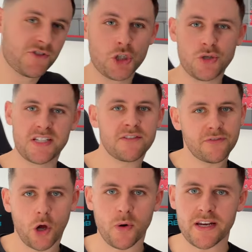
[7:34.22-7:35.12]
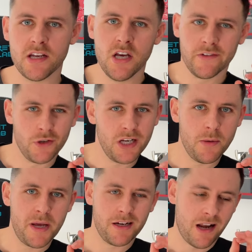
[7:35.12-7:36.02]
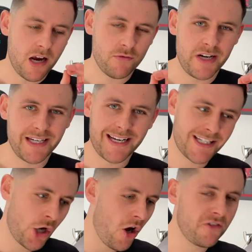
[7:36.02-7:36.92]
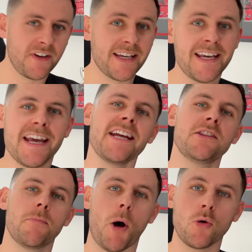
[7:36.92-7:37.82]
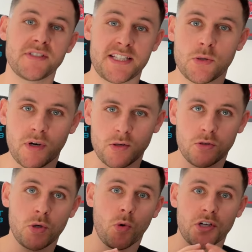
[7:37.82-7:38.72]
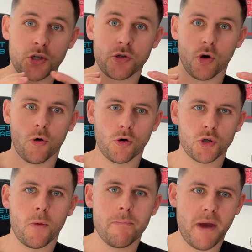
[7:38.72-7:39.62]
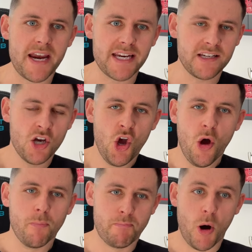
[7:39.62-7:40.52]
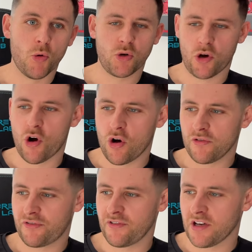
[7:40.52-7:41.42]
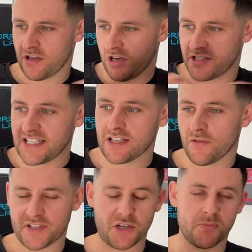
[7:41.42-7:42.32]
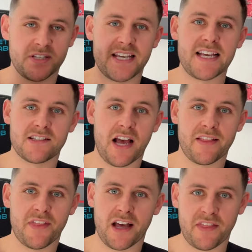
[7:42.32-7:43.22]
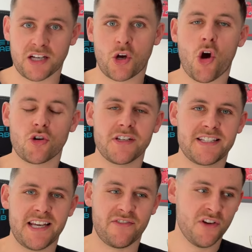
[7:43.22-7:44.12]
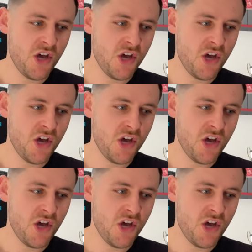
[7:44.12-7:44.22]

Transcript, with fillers: juices flowing. For a little bit of light reading, coffee in the bones. This is when you want to do your, your main bulk of, uh, as he obviously Huberman says, that, that, that cognitive,